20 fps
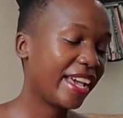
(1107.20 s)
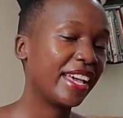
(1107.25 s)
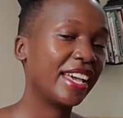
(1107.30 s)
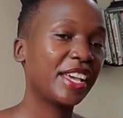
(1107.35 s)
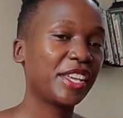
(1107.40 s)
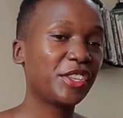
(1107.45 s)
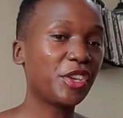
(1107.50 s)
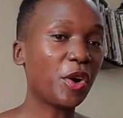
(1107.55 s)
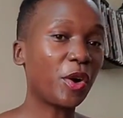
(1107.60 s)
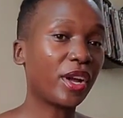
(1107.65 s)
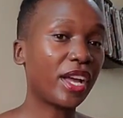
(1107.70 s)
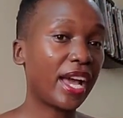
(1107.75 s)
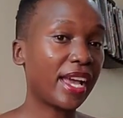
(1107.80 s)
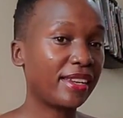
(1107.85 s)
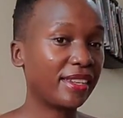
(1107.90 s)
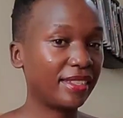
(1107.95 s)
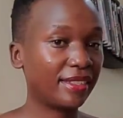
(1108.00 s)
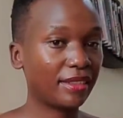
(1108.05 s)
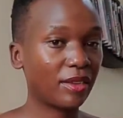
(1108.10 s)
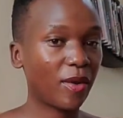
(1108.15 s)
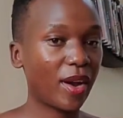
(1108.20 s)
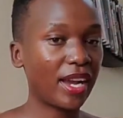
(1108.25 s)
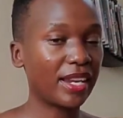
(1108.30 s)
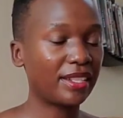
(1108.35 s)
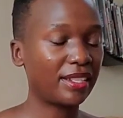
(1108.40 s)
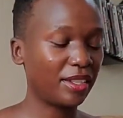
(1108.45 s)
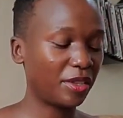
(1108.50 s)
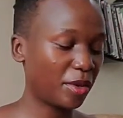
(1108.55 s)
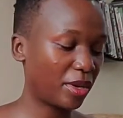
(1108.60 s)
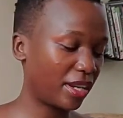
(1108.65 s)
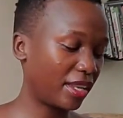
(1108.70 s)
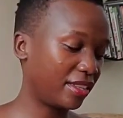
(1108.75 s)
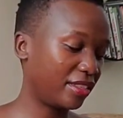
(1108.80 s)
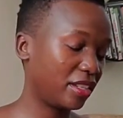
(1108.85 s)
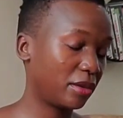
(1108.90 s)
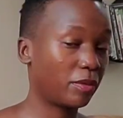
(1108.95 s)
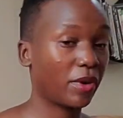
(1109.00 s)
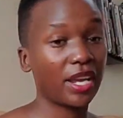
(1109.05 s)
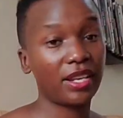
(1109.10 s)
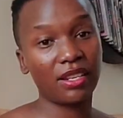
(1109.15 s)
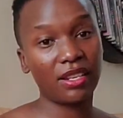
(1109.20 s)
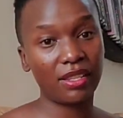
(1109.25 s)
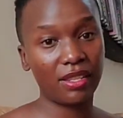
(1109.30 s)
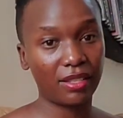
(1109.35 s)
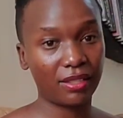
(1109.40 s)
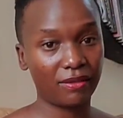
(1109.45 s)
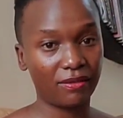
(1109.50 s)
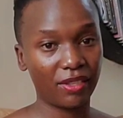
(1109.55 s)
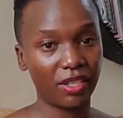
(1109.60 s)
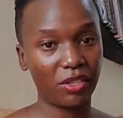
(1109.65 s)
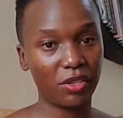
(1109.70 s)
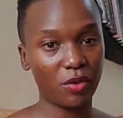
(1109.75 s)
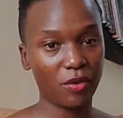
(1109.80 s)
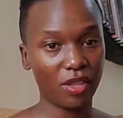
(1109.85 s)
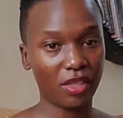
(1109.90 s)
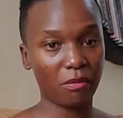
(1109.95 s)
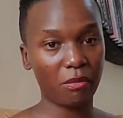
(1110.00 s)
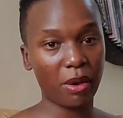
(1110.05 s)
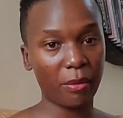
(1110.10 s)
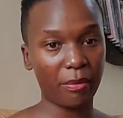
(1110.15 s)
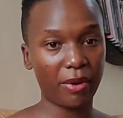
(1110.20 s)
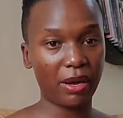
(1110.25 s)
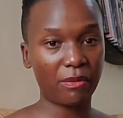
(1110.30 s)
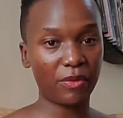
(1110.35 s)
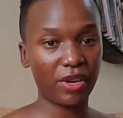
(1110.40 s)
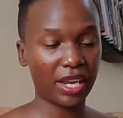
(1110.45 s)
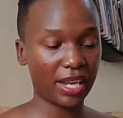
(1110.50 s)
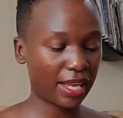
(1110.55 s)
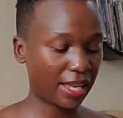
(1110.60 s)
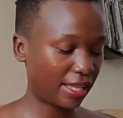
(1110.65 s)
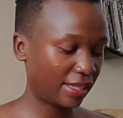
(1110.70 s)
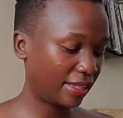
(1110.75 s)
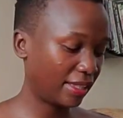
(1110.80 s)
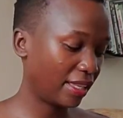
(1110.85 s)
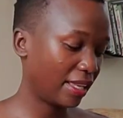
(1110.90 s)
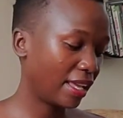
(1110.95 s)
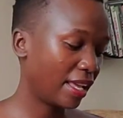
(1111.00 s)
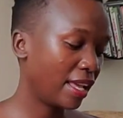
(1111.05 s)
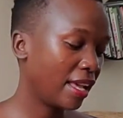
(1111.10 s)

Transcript: Your guide is quite knowledgeable. I did this video with Papa Mwakazi.